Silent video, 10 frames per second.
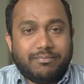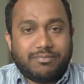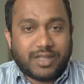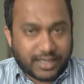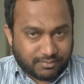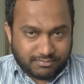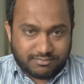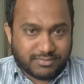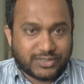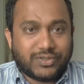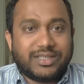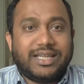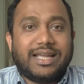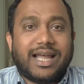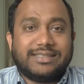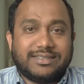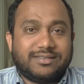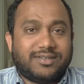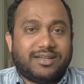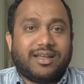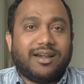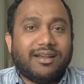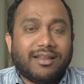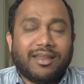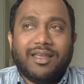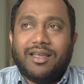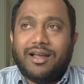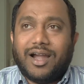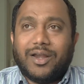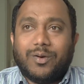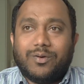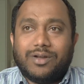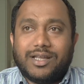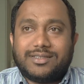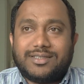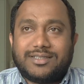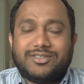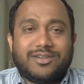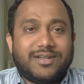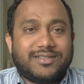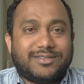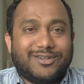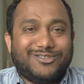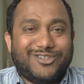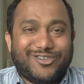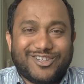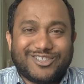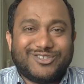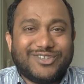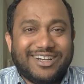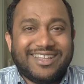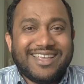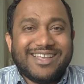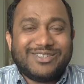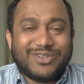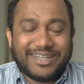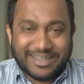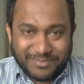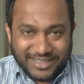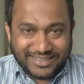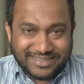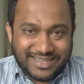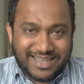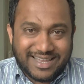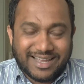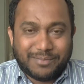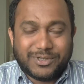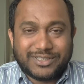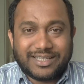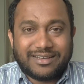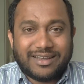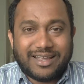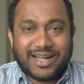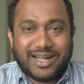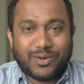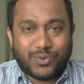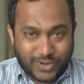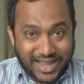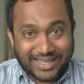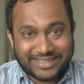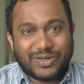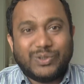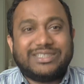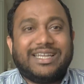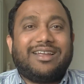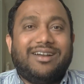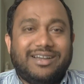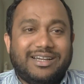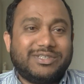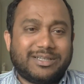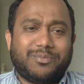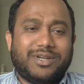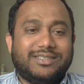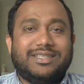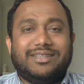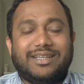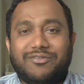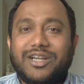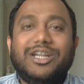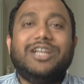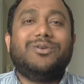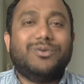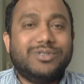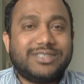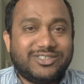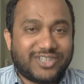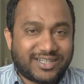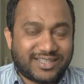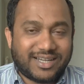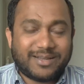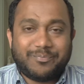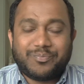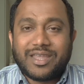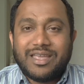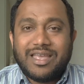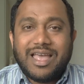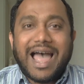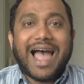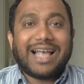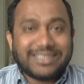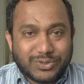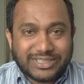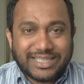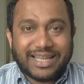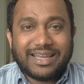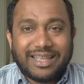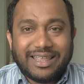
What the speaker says: Again, based on the ancestry. Currently, I know a sixth generation, seventh generation Surinamese person who has OCI card, and I was surprised. And then I went into rules and checked that. As an OCI,